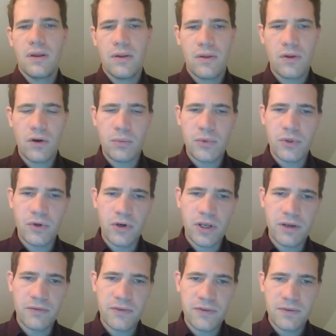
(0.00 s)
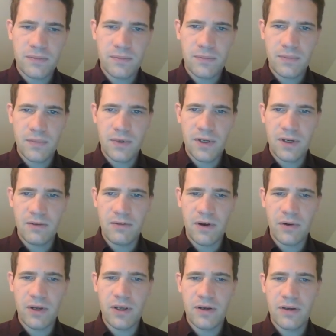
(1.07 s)
the computer gives
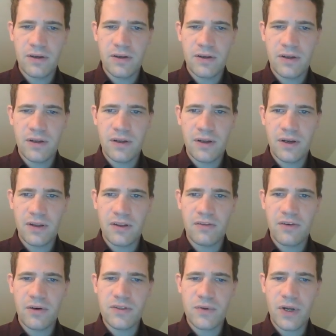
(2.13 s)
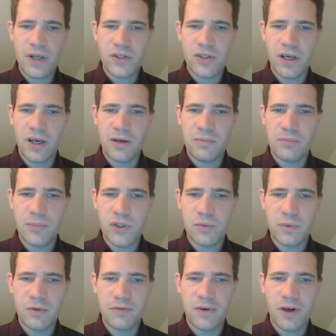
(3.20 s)
another very strange line:
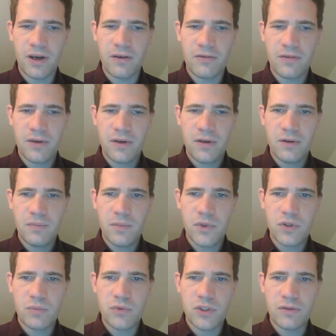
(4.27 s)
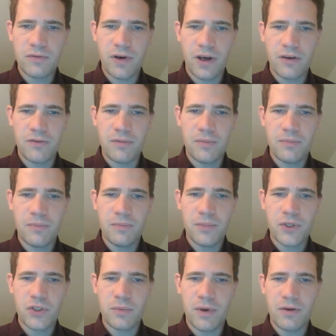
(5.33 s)
bishop e5, bishop g5,
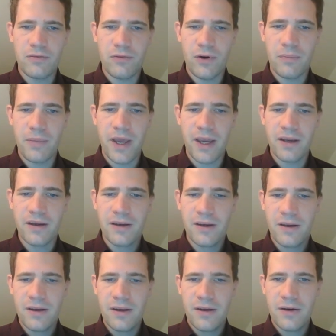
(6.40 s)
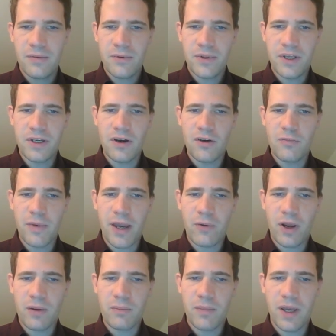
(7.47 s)
bishop f4 back, the idea of back
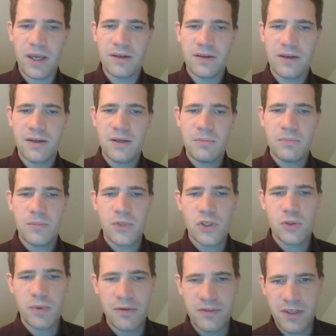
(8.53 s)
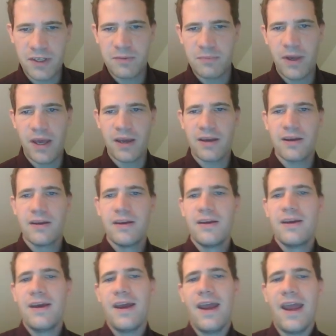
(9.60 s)
rank mate, bishop f6 back,
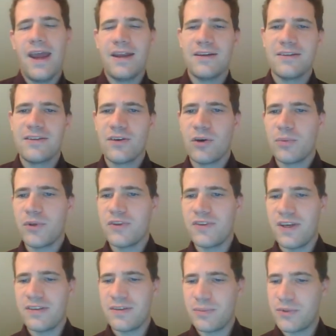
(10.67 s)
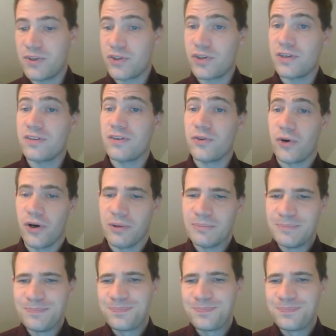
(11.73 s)
and the computer says the position is a draw.